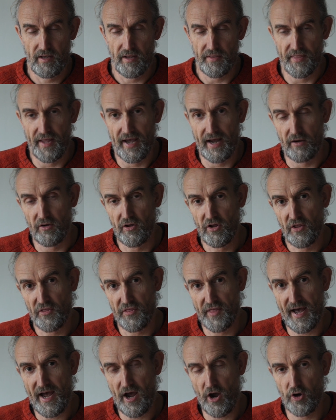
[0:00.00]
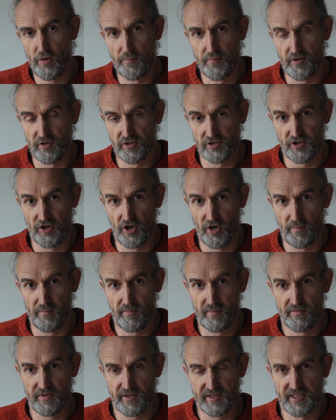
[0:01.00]
Now, that opens
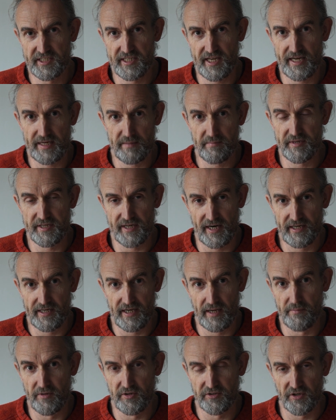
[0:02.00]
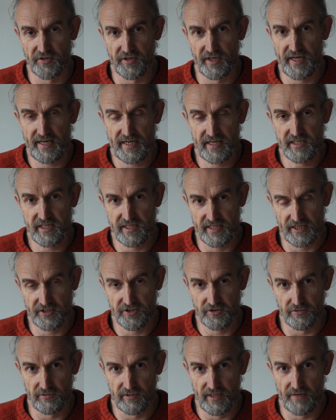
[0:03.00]
up the same dilemmas on an
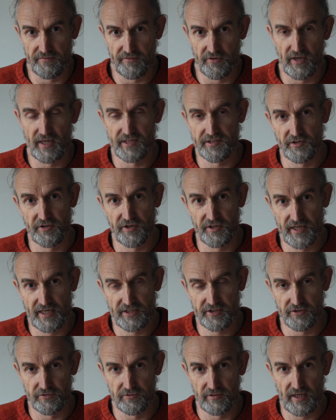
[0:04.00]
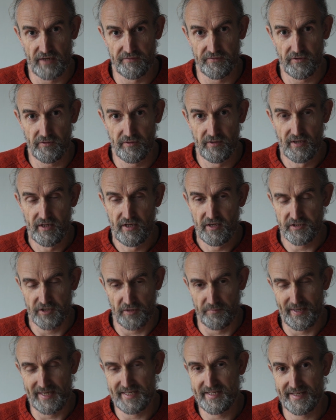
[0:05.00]
international level as on a national level.
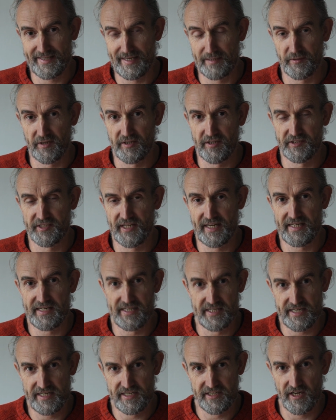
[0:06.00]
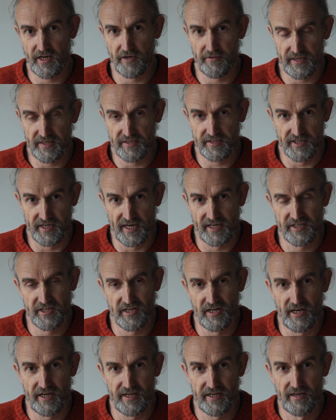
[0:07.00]
So basically, I'm going to say ditto
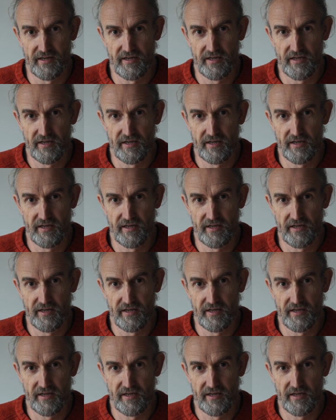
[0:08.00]
internationally.